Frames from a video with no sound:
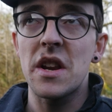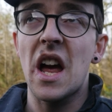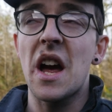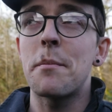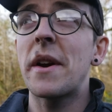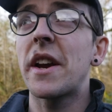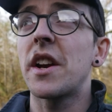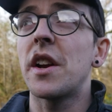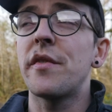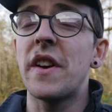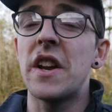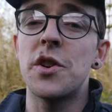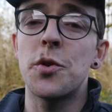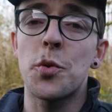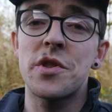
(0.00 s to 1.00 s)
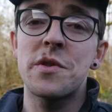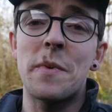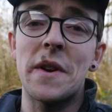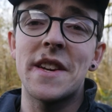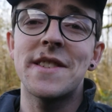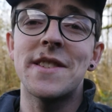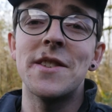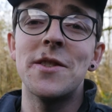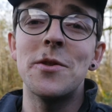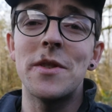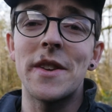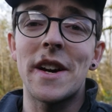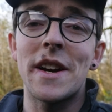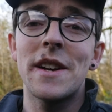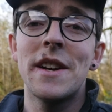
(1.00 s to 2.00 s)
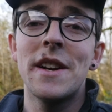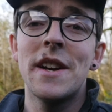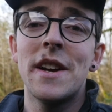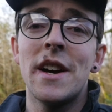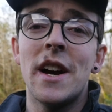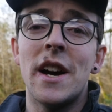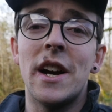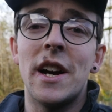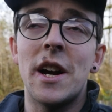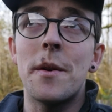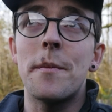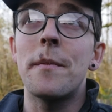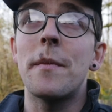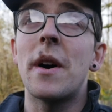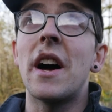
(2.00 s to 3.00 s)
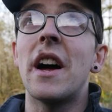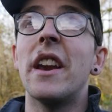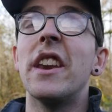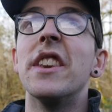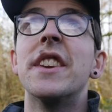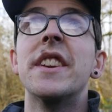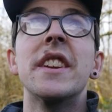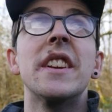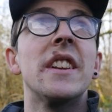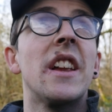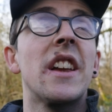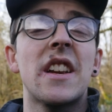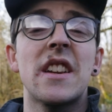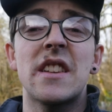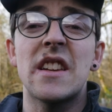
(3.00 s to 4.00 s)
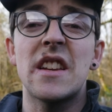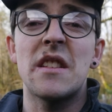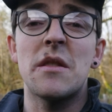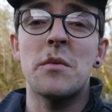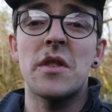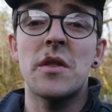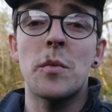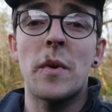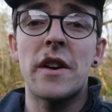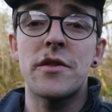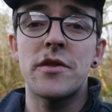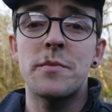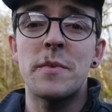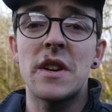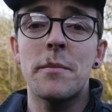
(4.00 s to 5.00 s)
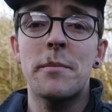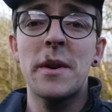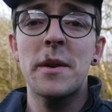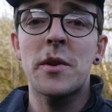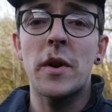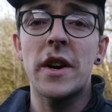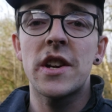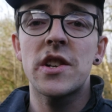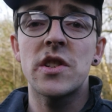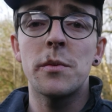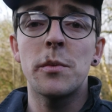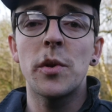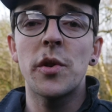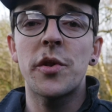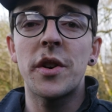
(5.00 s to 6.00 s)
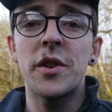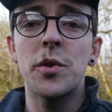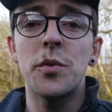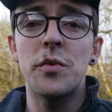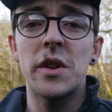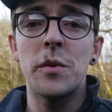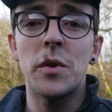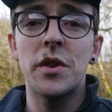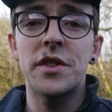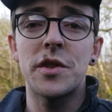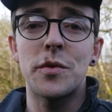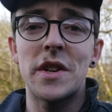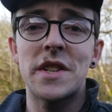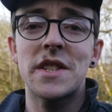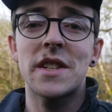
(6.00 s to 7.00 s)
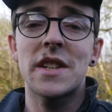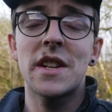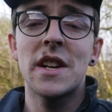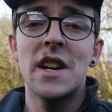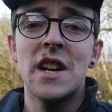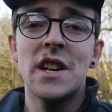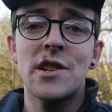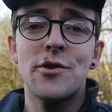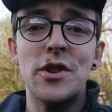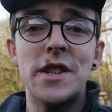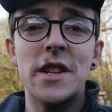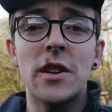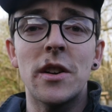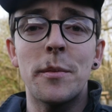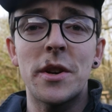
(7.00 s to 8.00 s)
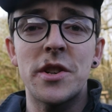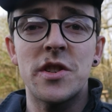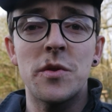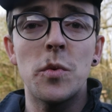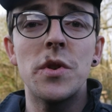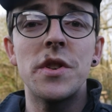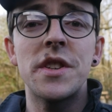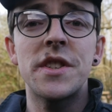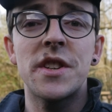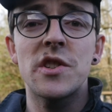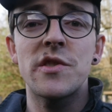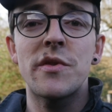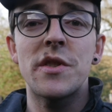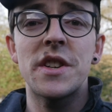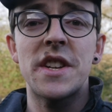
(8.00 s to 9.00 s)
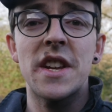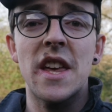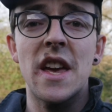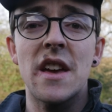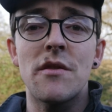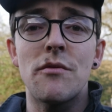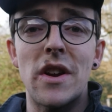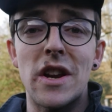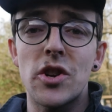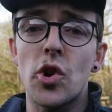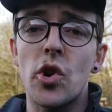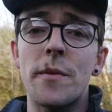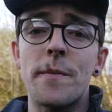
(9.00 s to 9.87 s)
a big enough indoor space to do that, and like I say, the weather's been a bit questionable, so I don't really want to risk treating a bunch of wood just for it to get rained on